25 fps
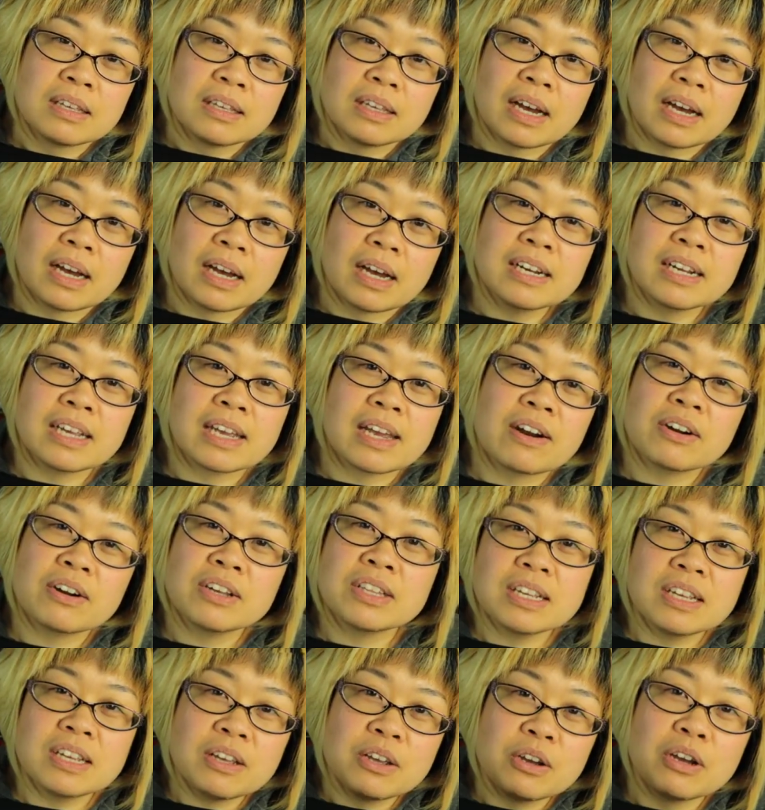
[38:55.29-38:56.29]
I can
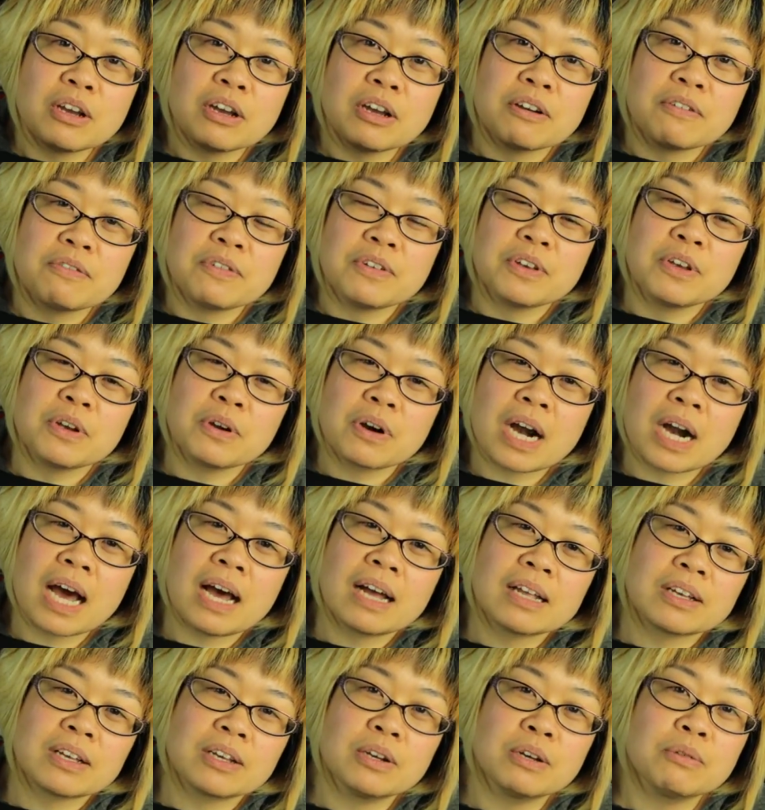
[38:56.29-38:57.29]
guarantee you if you're
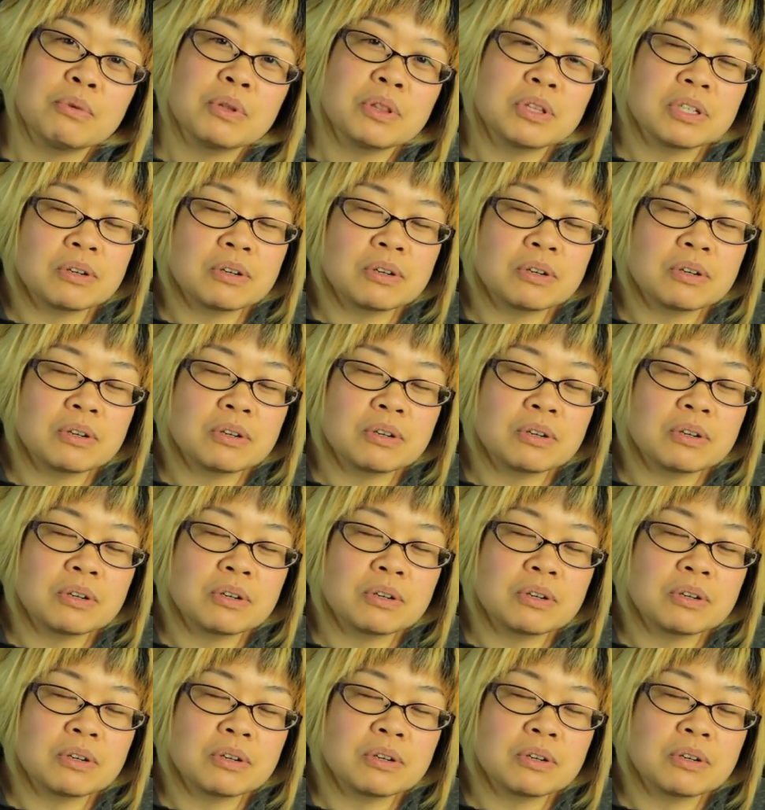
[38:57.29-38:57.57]
not good with